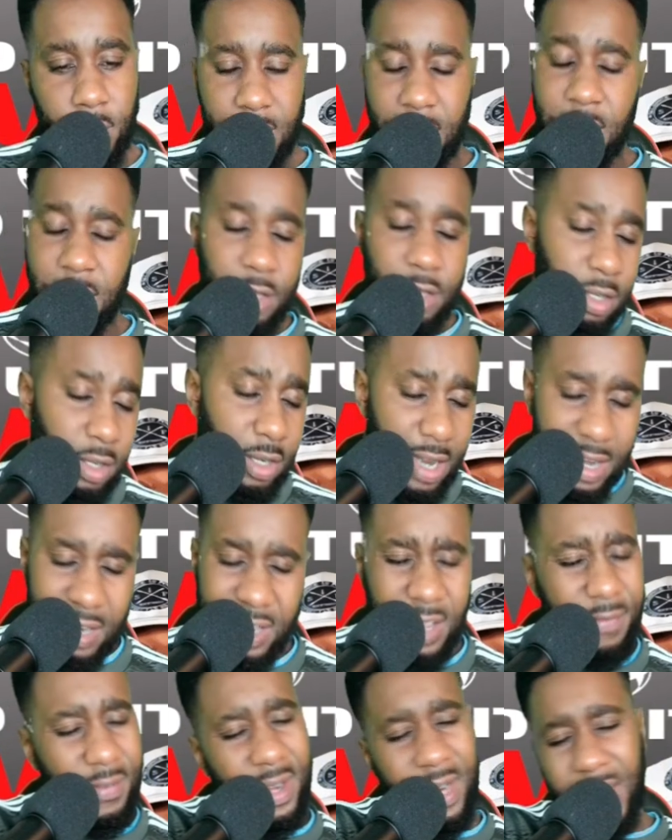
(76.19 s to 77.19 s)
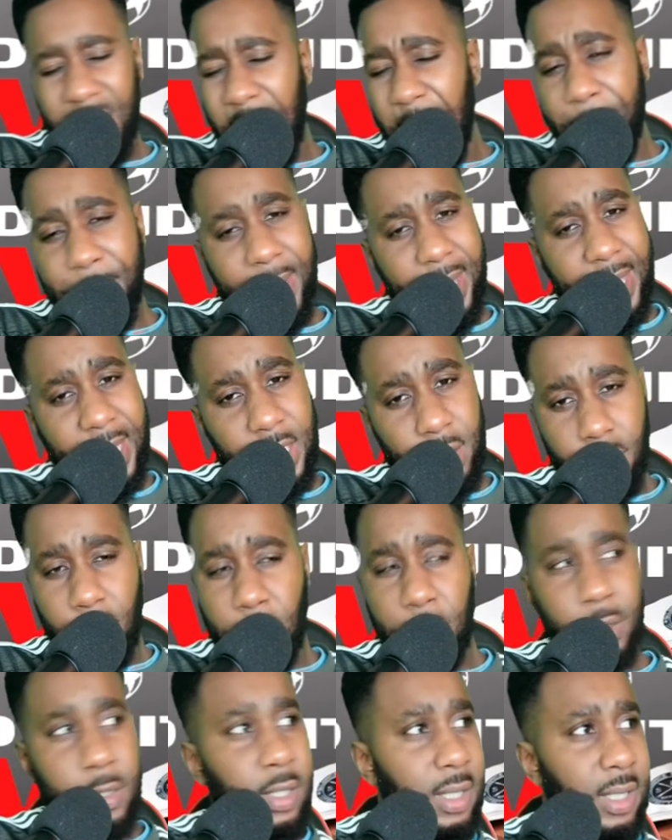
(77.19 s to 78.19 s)
And even a game against Real
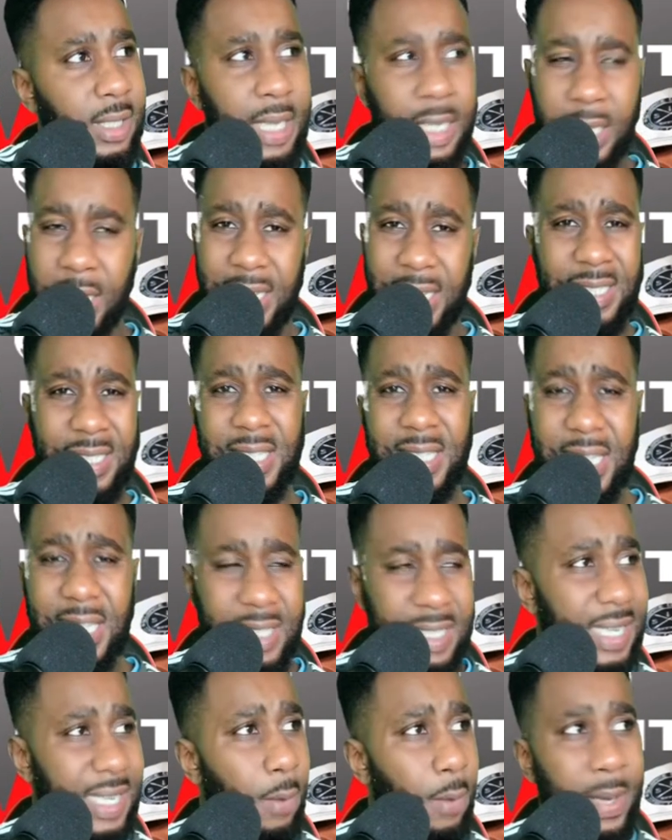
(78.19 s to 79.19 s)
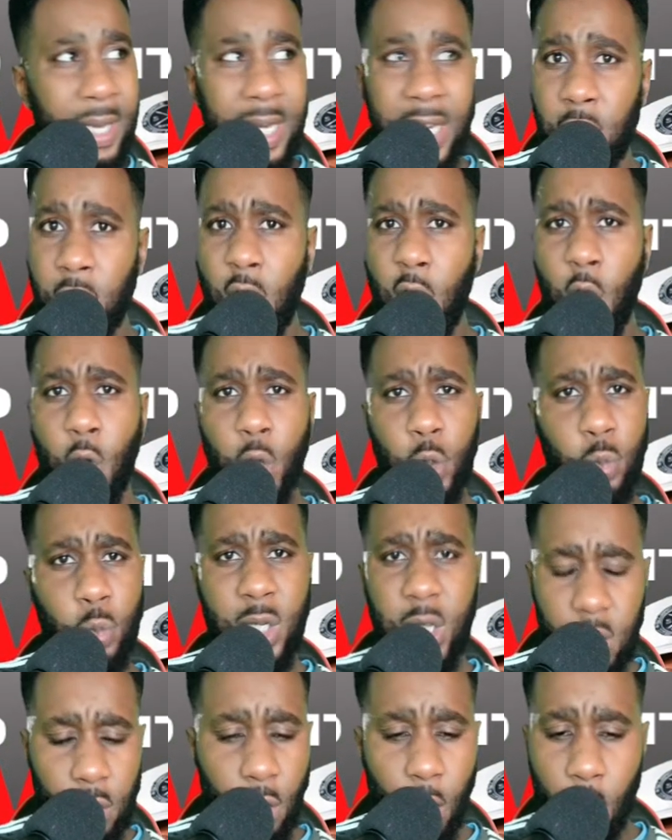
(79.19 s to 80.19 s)
Sociedad, you can sense it that we need goals, we
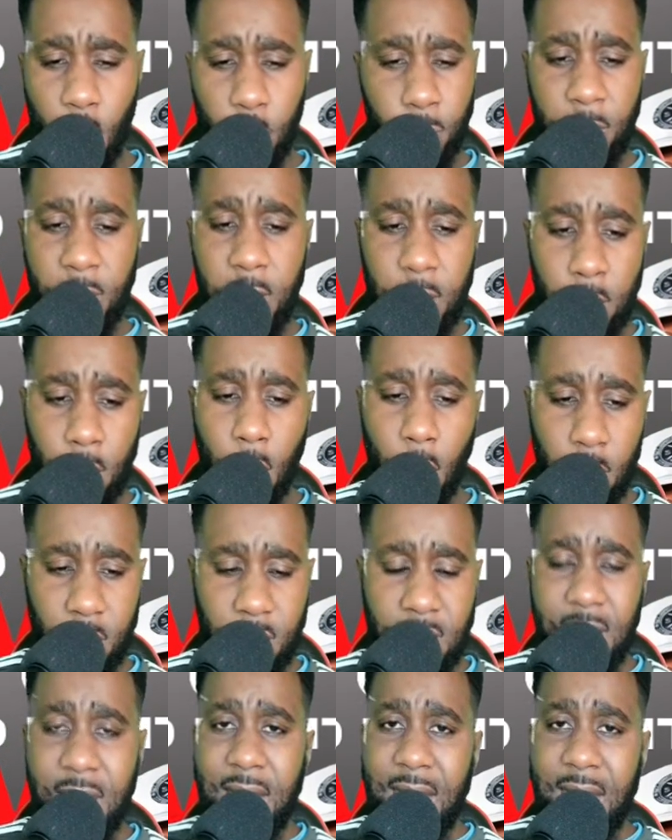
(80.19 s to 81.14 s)
need goals, we need goals.